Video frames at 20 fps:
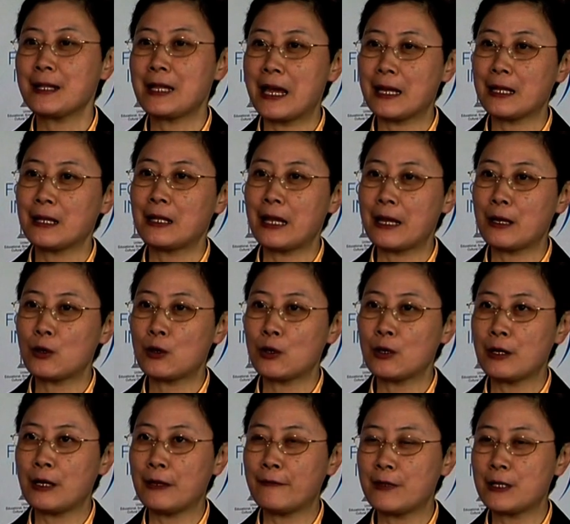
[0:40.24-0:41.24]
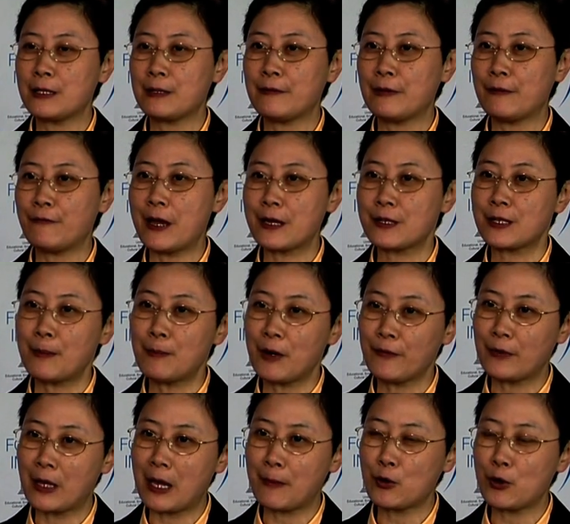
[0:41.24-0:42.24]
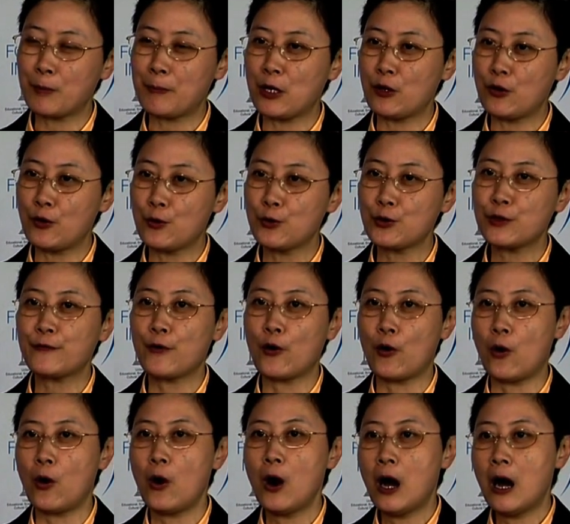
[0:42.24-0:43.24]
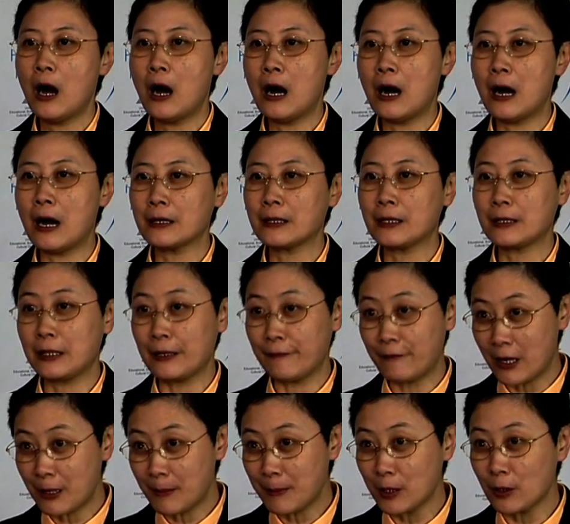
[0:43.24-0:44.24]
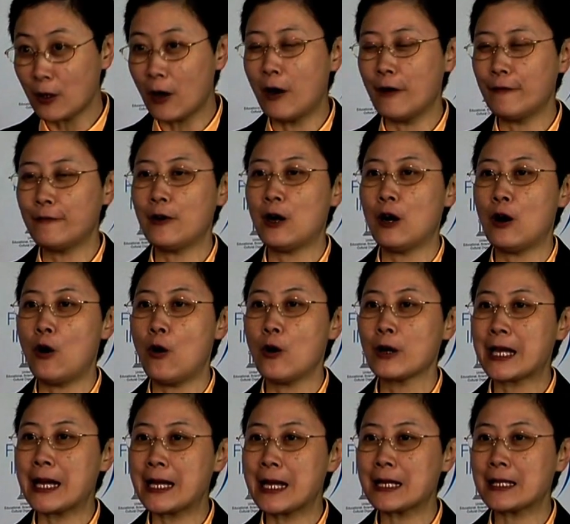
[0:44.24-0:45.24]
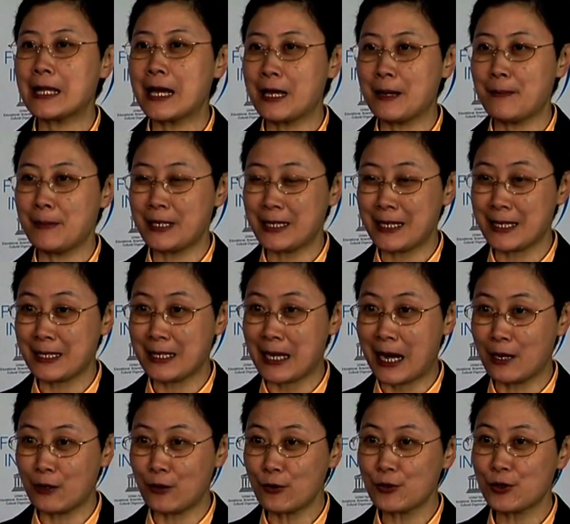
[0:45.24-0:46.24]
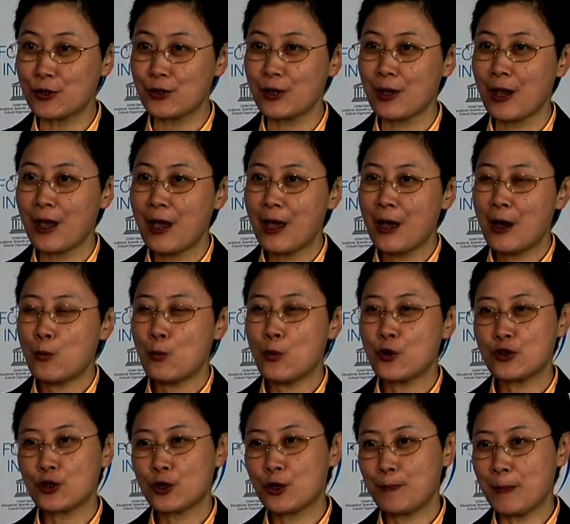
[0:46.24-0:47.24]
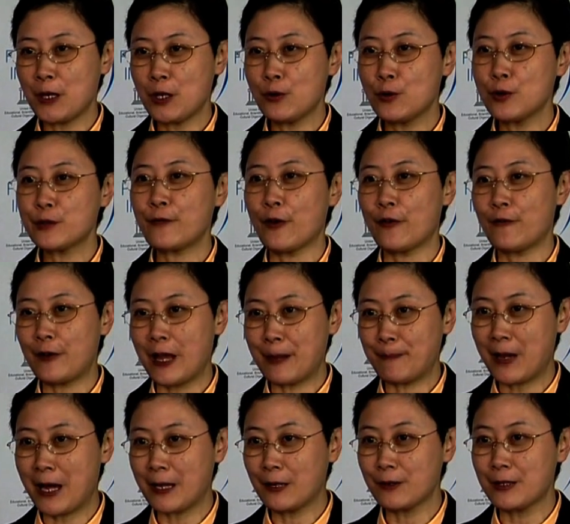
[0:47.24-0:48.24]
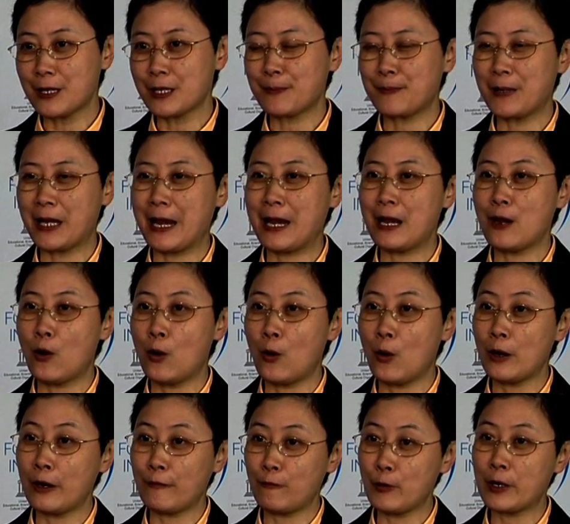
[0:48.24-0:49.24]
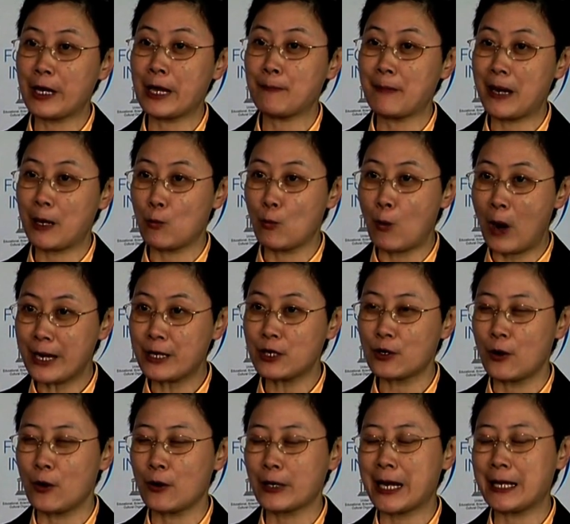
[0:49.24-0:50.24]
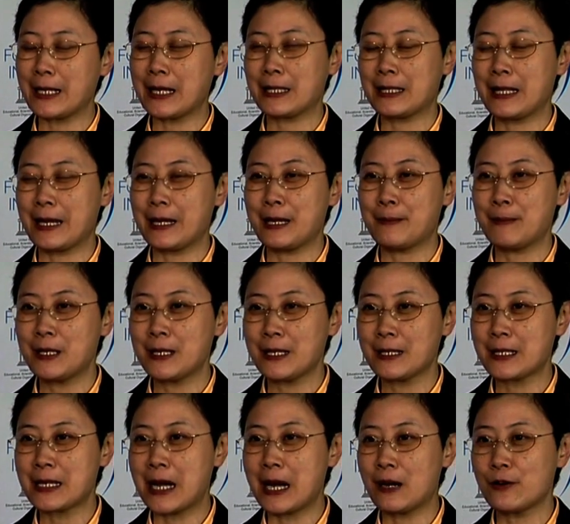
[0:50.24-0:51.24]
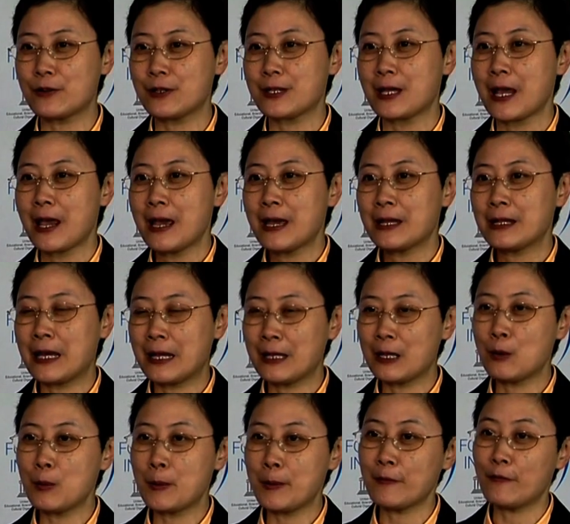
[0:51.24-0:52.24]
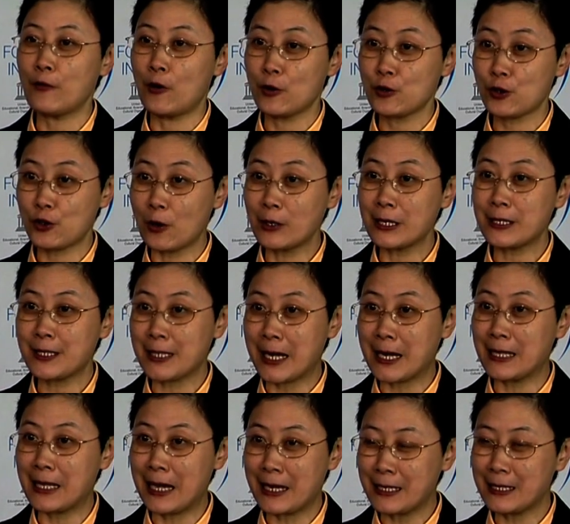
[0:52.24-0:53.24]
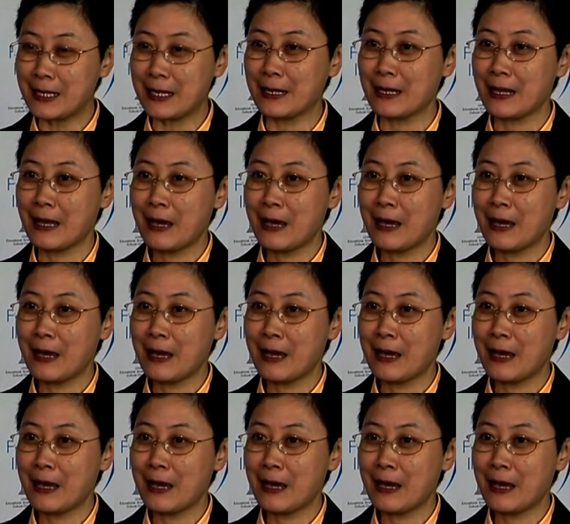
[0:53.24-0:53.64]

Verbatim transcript: then they, in, in fact, some of them could be used for uh, the development of uh, organic light emitting diodes, which could be used for flat panel display, or if we can make white organic light emitting diodes, then it will be for solid state lighting,